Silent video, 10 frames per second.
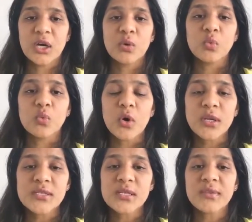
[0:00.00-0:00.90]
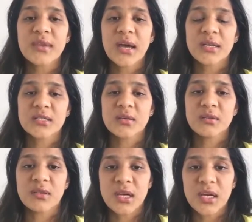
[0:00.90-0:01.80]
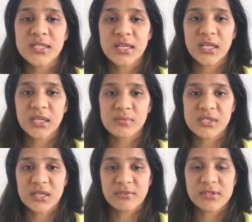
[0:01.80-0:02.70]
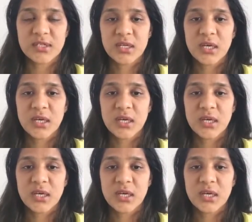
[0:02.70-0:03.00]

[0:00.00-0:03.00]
What is it that they are telling themselves?